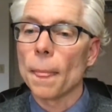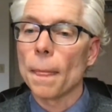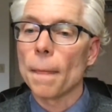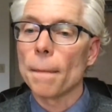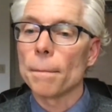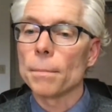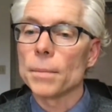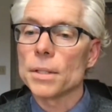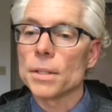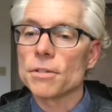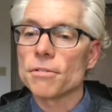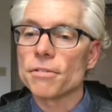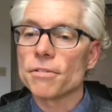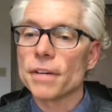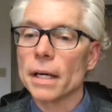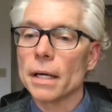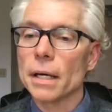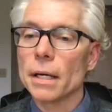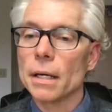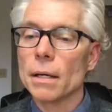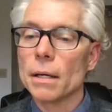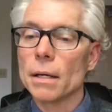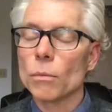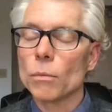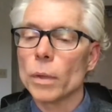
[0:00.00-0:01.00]
Ms.
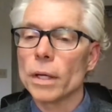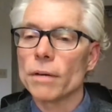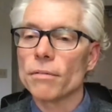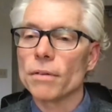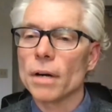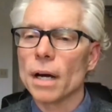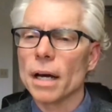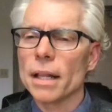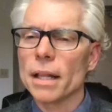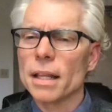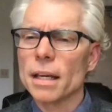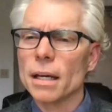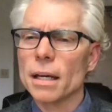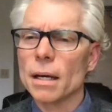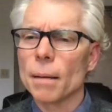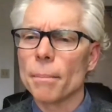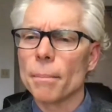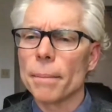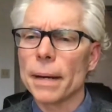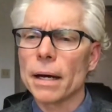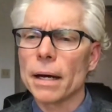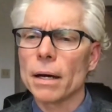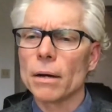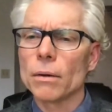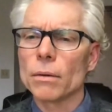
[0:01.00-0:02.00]
Fenn, we have, I think,
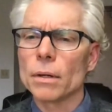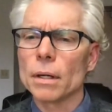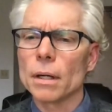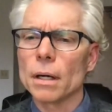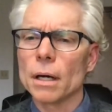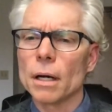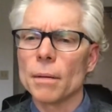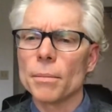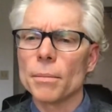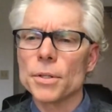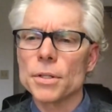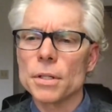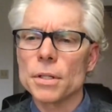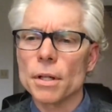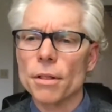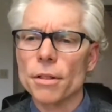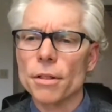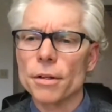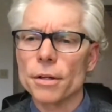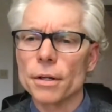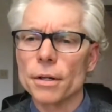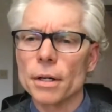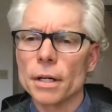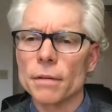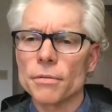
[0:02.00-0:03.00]
about almost a
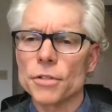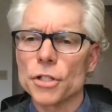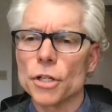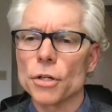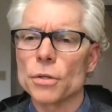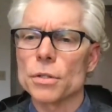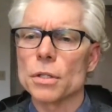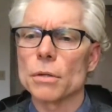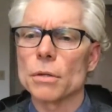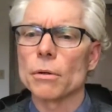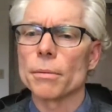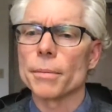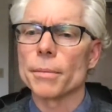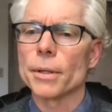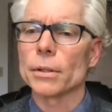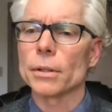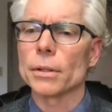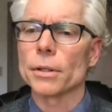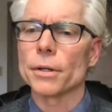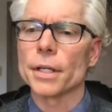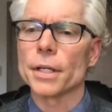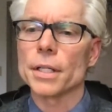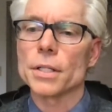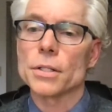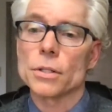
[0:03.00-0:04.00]
third have chosen remote
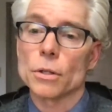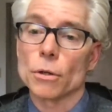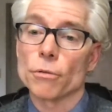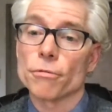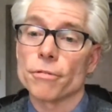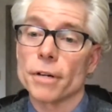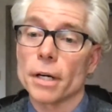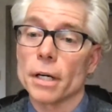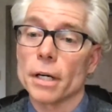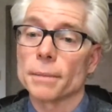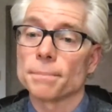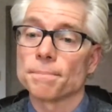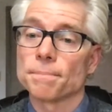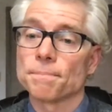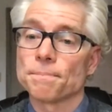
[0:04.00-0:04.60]
learning so far,